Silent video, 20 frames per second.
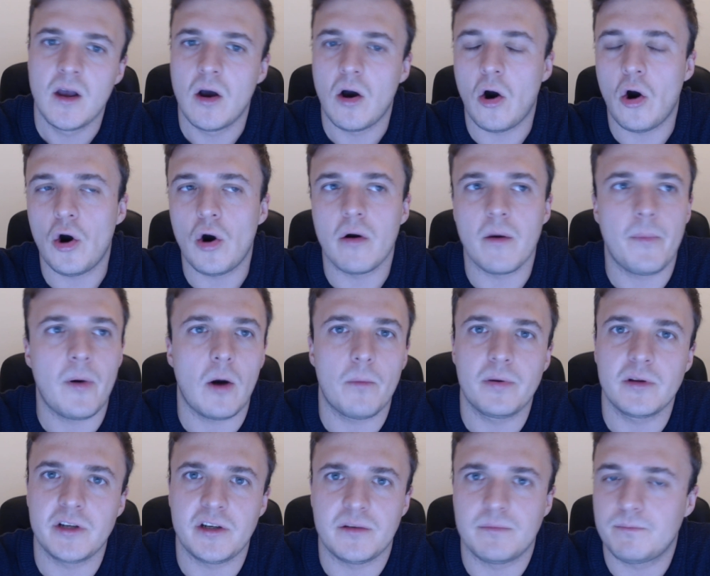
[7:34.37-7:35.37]
or a
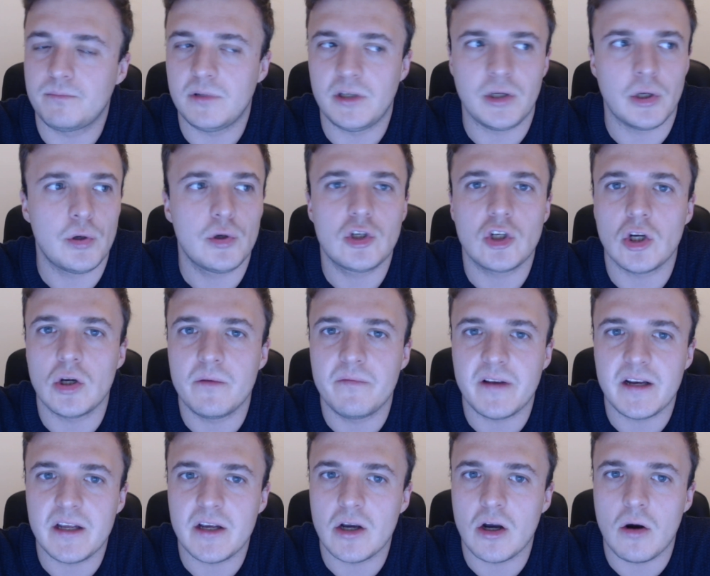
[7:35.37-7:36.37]
popular YouTube
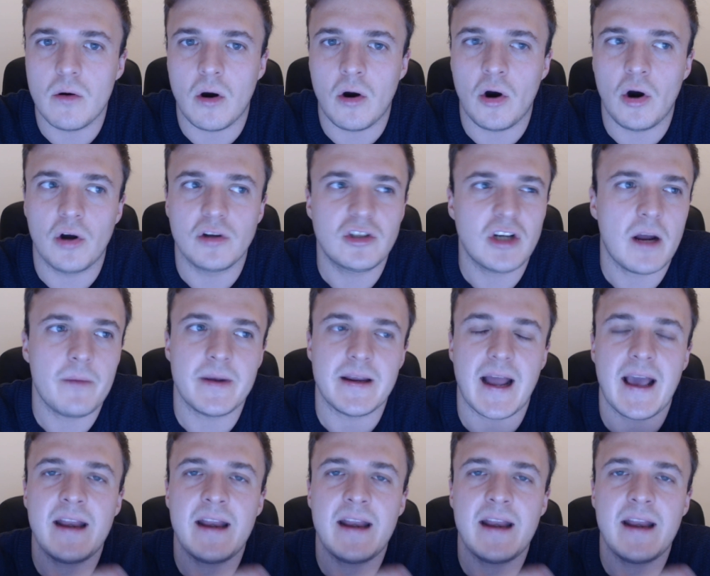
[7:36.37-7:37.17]
video, or do you know what I mean?